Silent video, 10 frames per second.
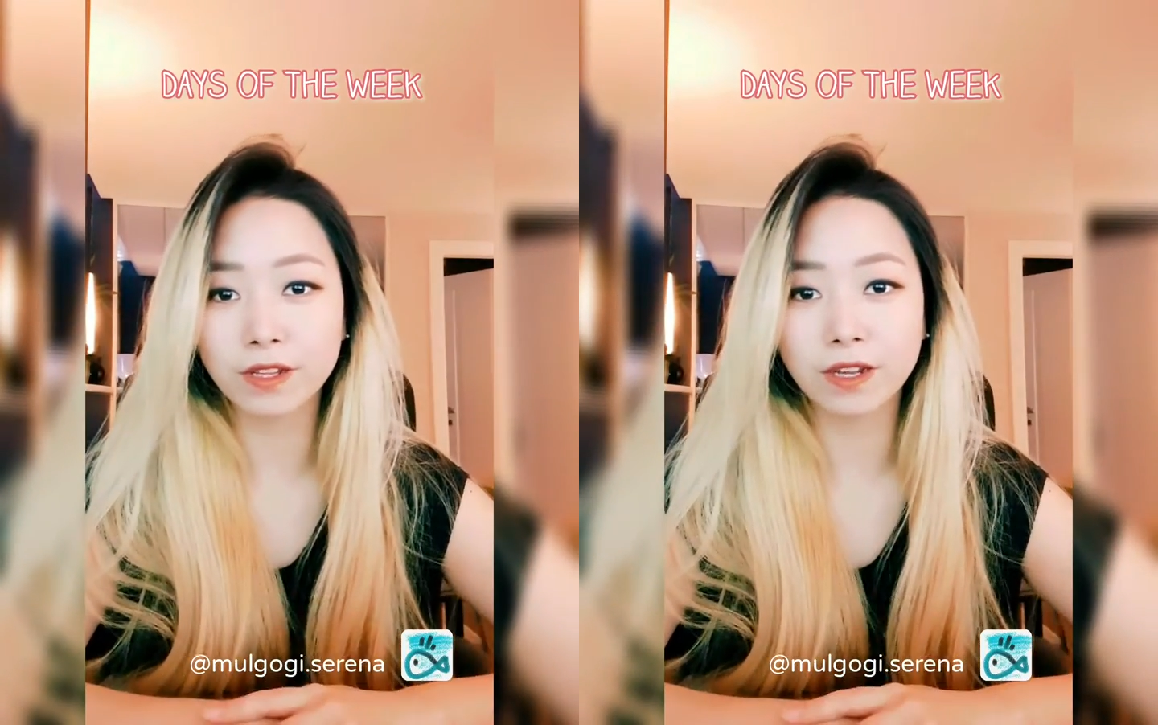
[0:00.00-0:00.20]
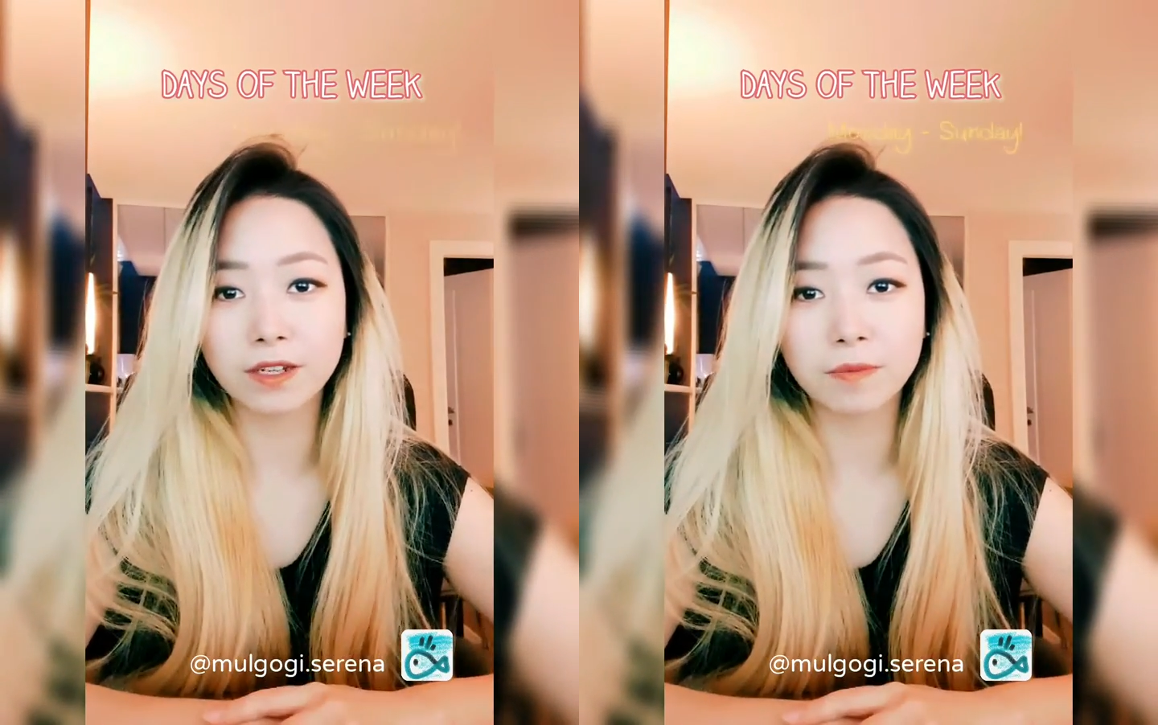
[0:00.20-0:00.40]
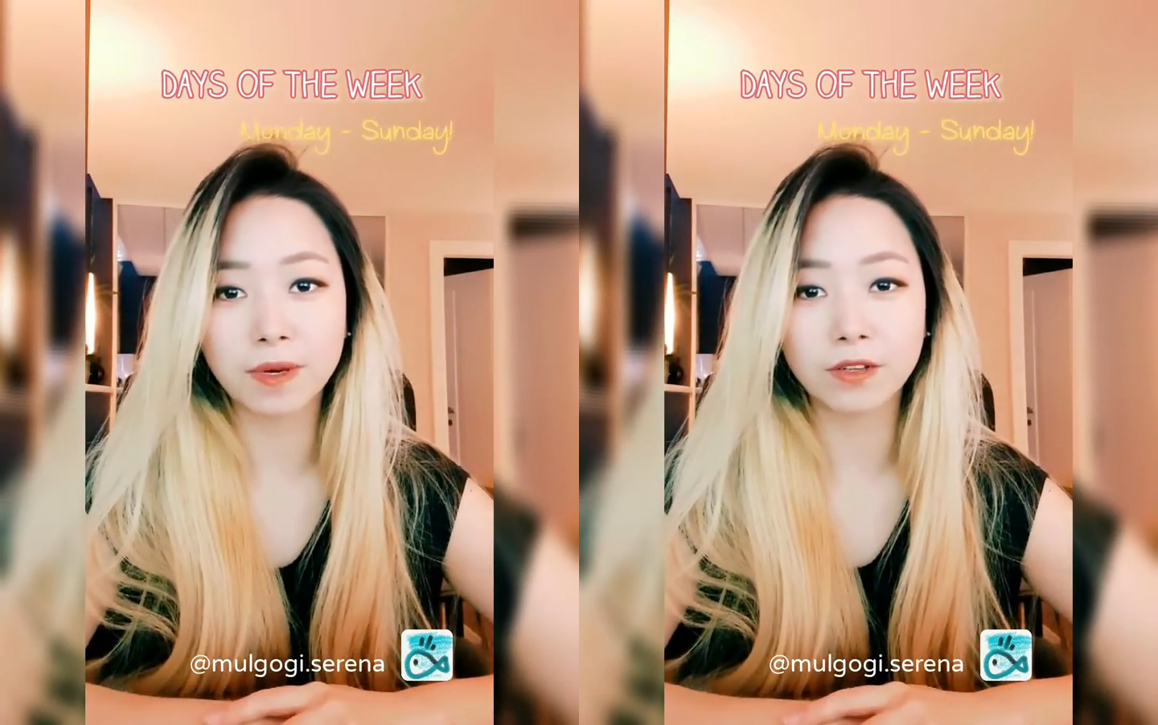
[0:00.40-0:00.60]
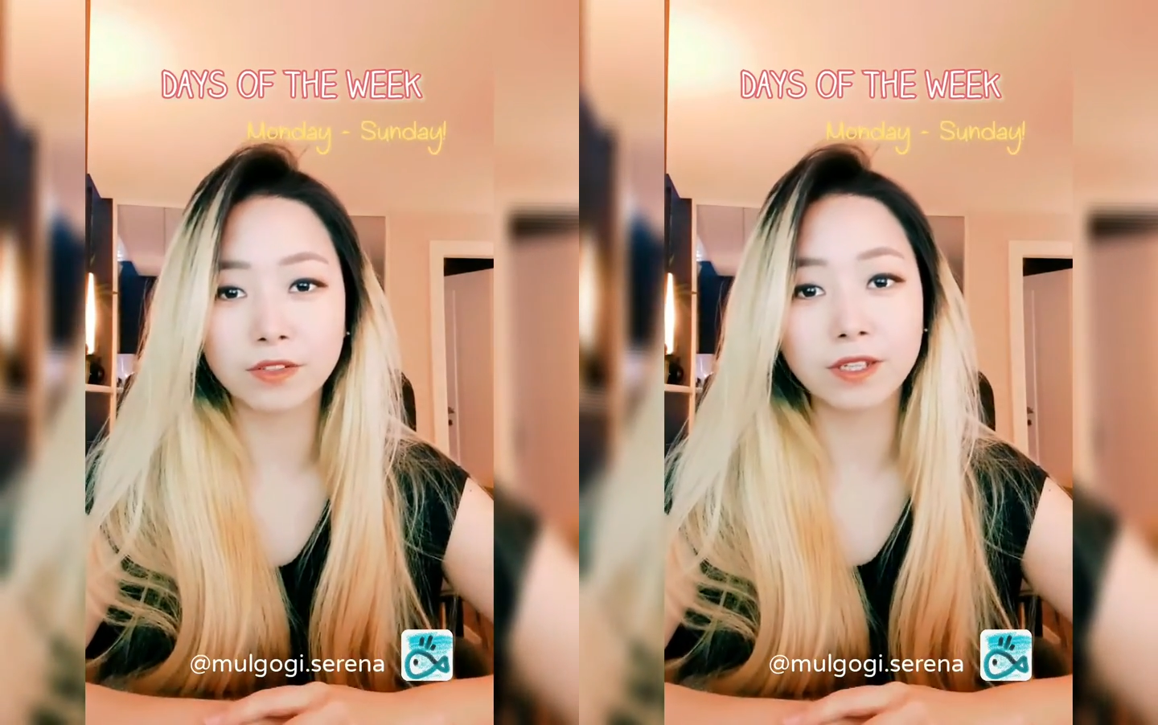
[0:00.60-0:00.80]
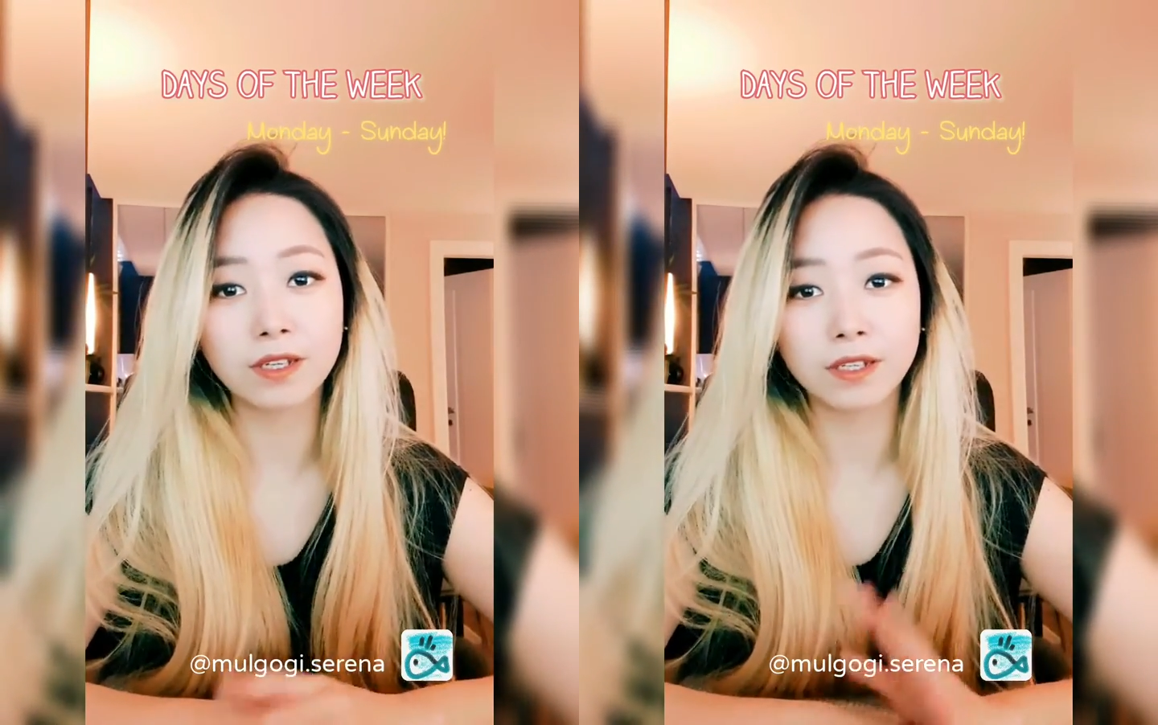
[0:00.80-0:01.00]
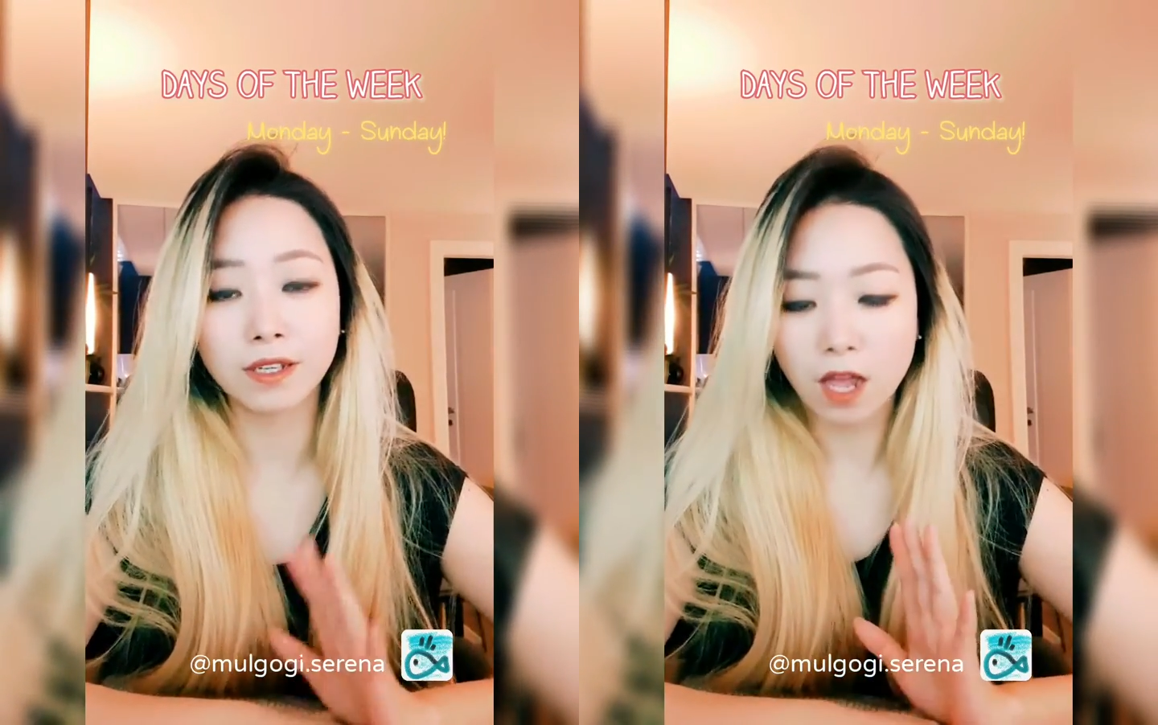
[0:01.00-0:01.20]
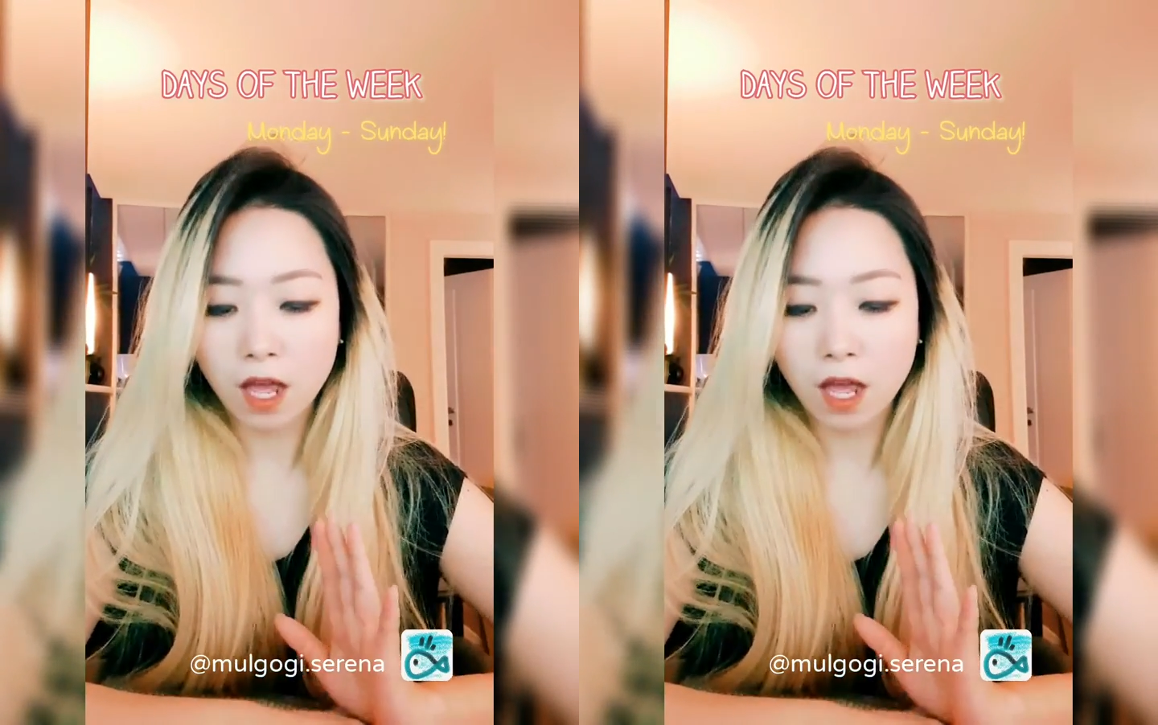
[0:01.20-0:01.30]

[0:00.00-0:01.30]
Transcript: learn about the